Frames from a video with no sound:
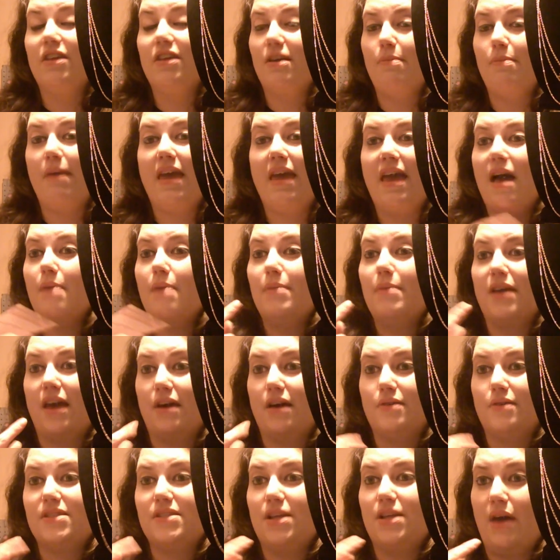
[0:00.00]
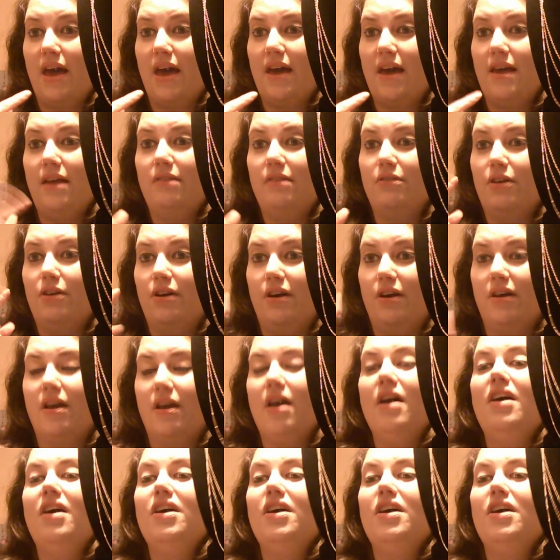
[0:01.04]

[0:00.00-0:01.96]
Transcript: Look at me. I'm a ghost, okay? Look.